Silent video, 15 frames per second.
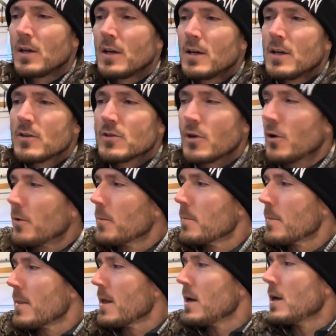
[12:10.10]
So
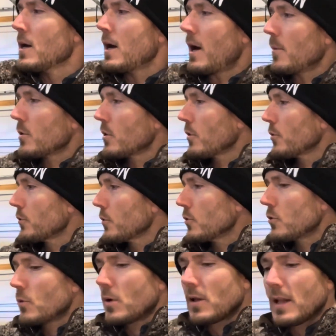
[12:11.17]
I'm gonna go through,
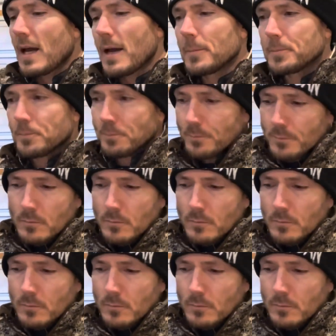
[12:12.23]
do all that.